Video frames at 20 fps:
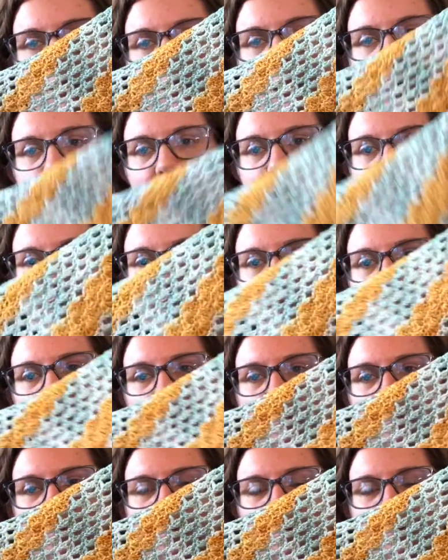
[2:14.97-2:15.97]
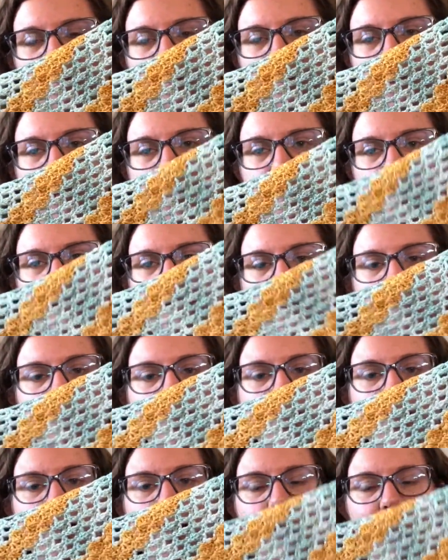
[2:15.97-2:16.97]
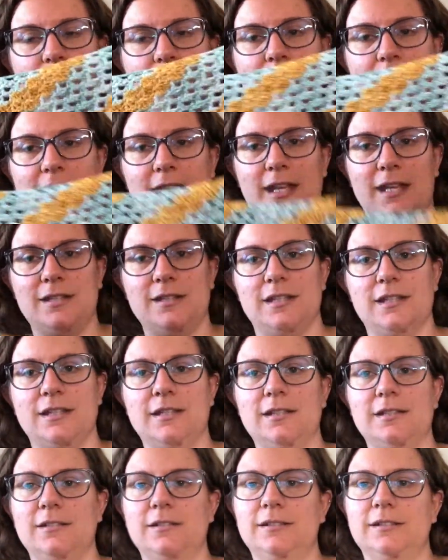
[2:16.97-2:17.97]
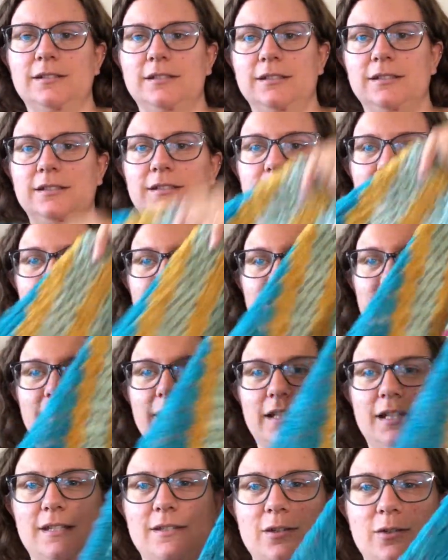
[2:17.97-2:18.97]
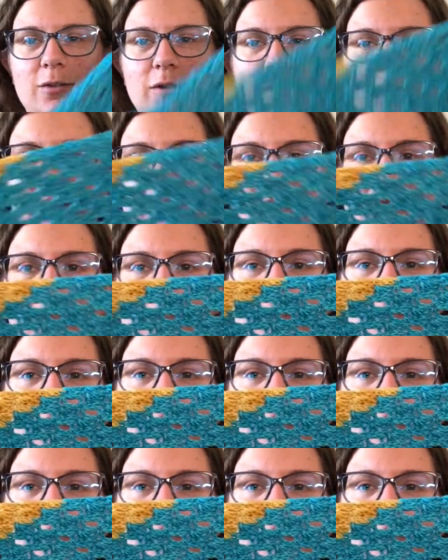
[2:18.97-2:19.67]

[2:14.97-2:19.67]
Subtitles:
end, like this is where I ended, and these are all the